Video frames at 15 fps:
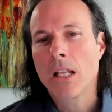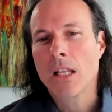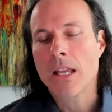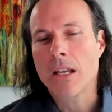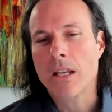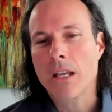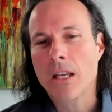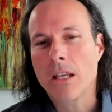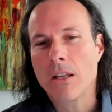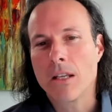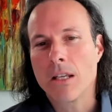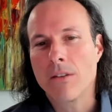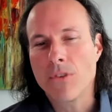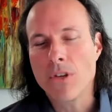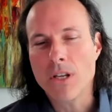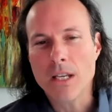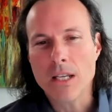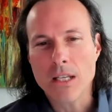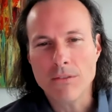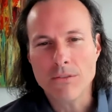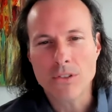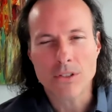like, if you can
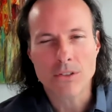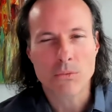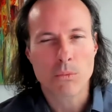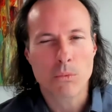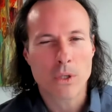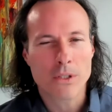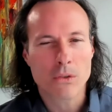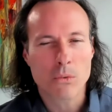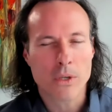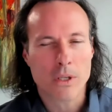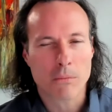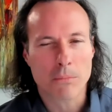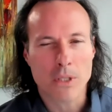give just one quick